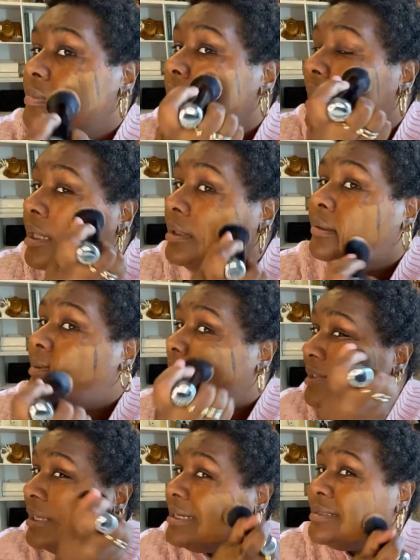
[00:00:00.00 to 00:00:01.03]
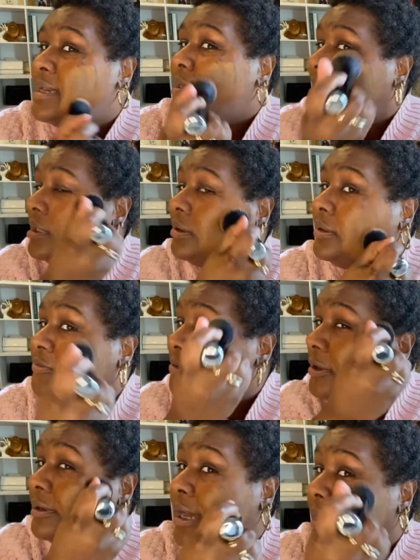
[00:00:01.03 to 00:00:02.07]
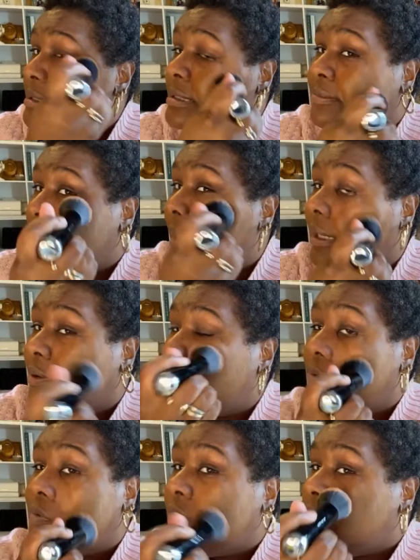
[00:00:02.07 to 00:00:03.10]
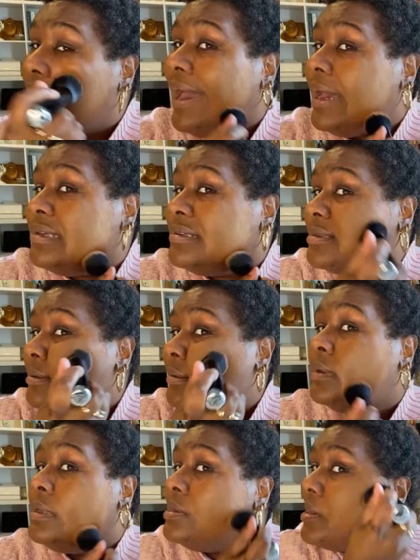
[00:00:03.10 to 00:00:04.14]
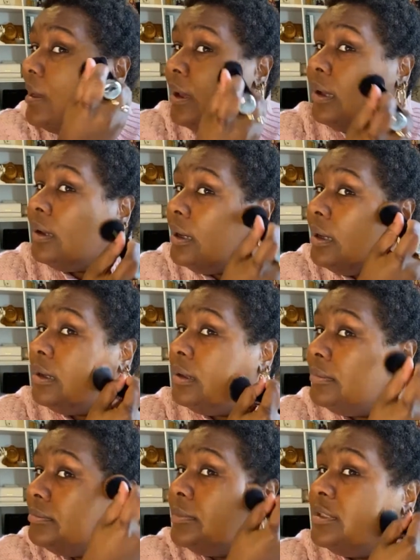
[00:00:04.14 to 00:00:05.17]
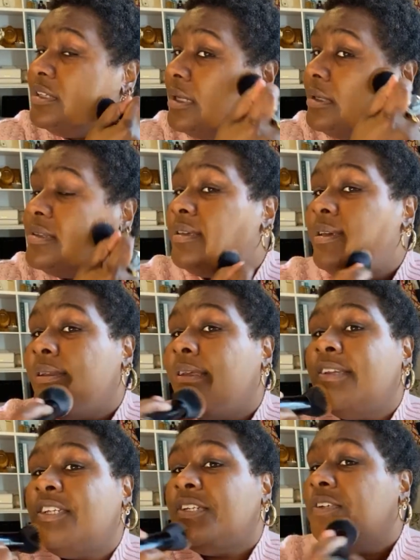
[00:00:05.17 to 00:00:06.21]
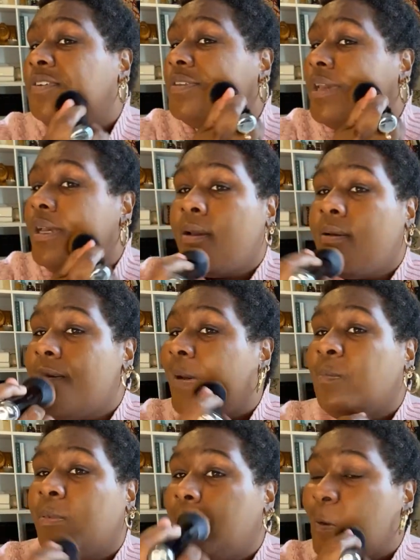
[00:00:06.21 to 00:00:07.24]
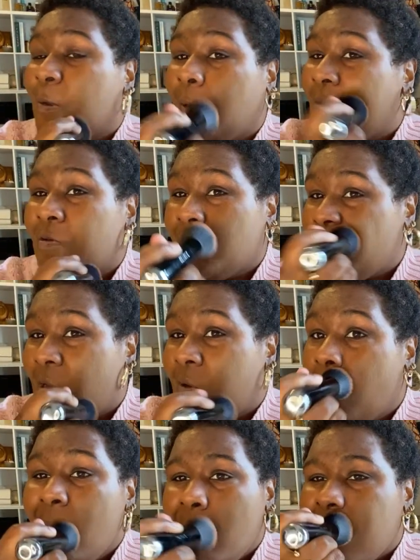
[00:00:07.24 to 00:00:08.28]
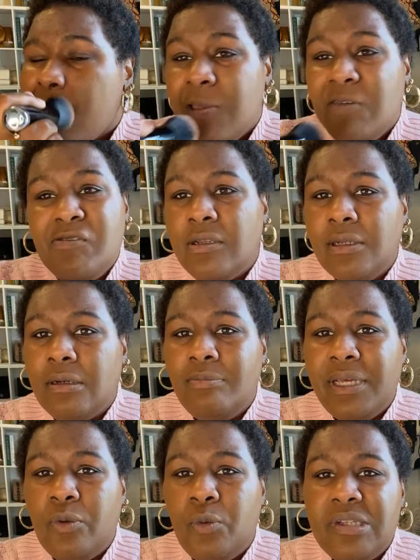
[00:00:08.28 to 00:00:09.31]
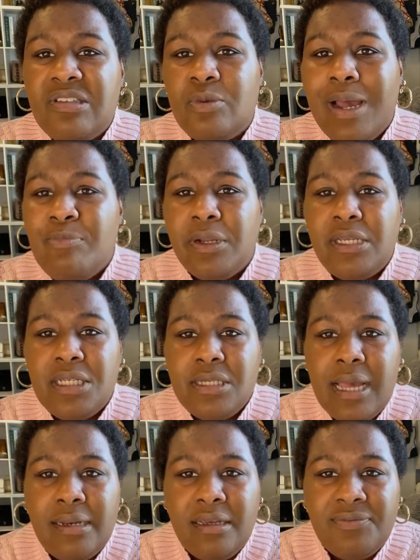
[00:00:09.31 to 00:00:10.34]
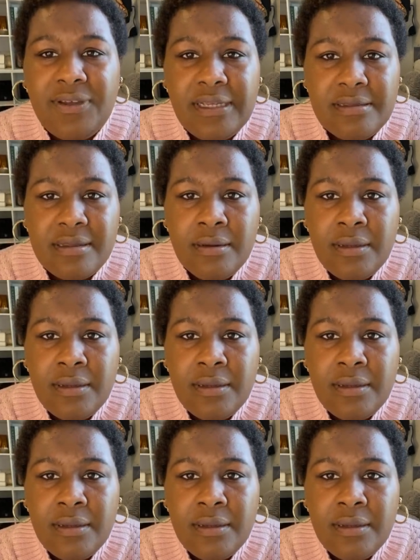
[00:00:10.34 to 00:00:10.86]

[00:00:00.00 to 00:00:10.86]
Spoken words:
And like I said, you know, if you're not somebody who has a ton of skin issues like hyperpigmentation and stuff, just use a little bit. One swipe on each side of your face.